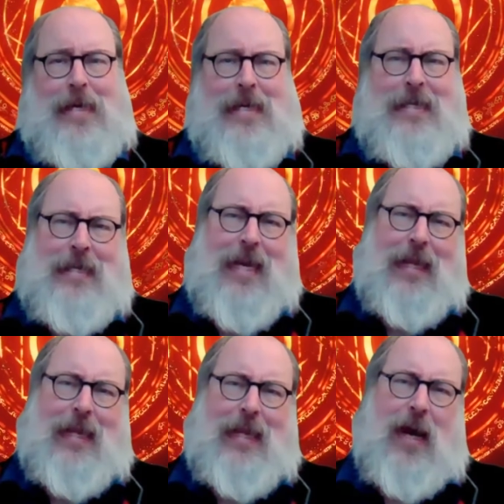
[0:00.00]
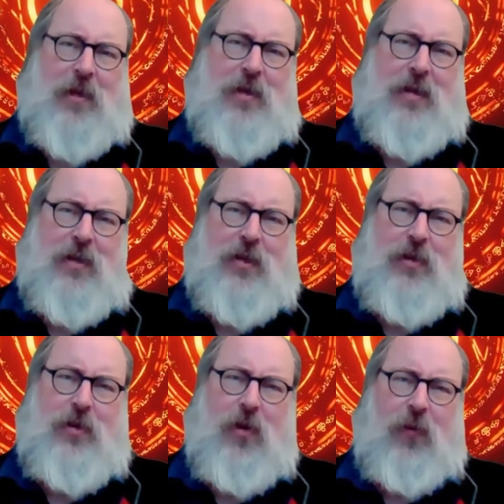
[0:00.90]
Saying the opposite
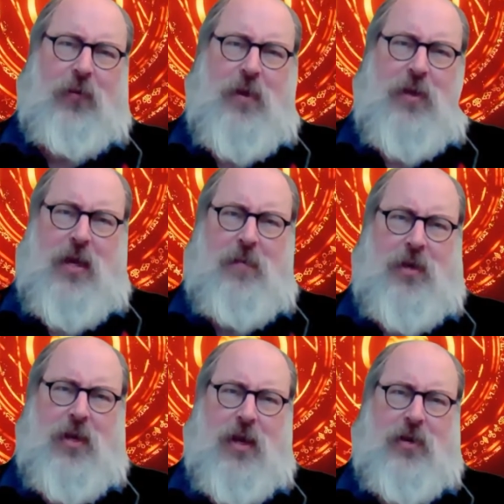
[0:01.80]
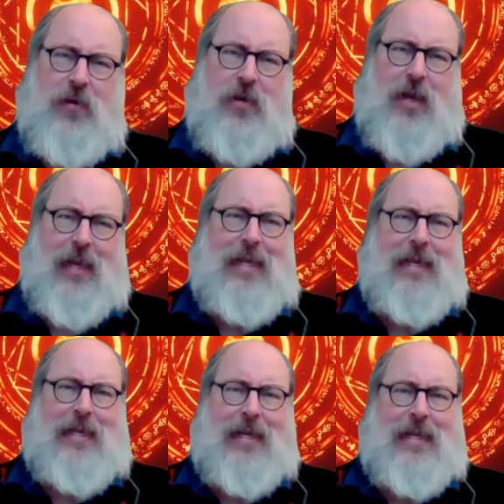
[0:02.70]
sexes are also the same sex, or saying
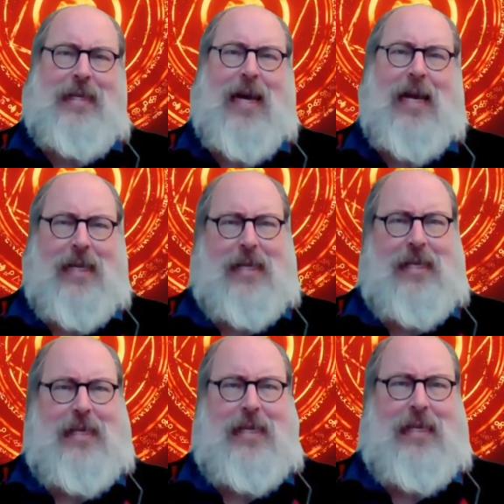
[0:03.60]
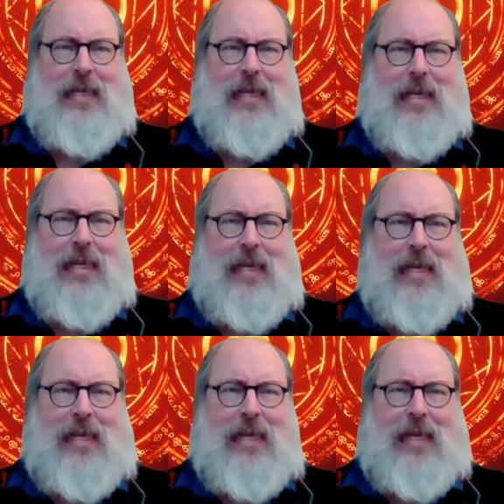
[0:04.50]
is not is,
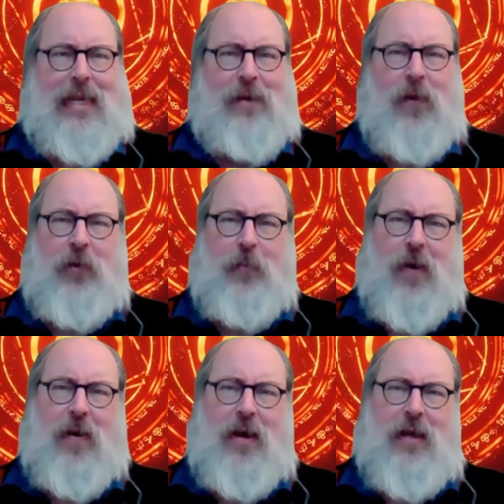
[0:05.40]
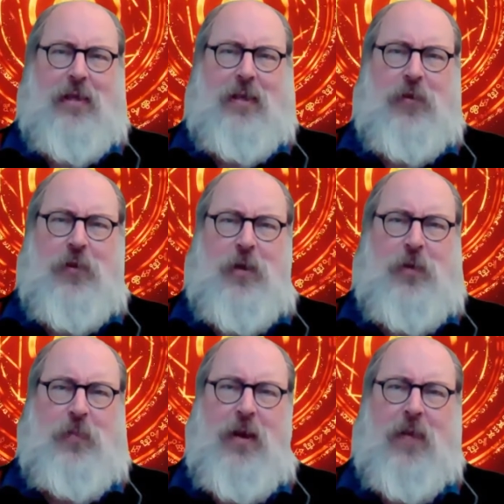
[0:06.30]
involves a paradox of
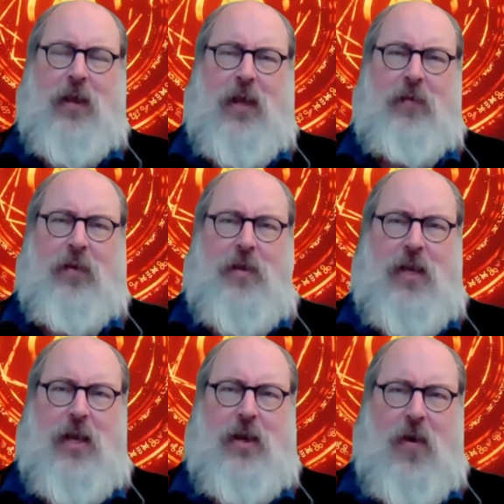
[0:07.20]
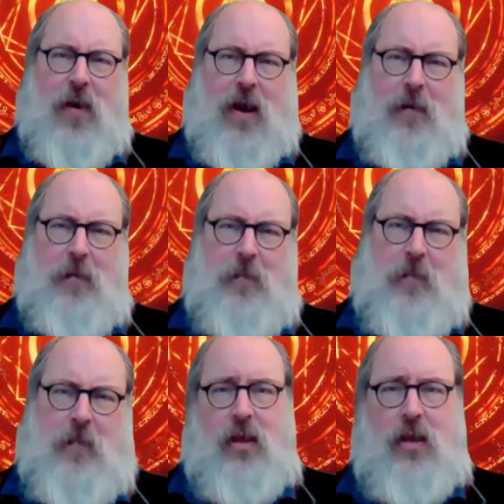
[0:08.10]
speech beyond the level of a Zen koan.
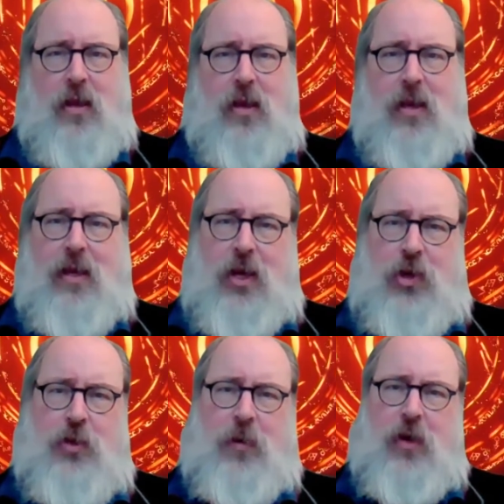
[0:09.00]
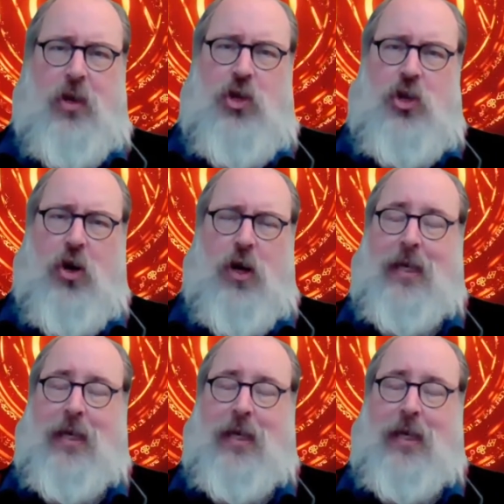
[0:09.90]
Each is merely a stark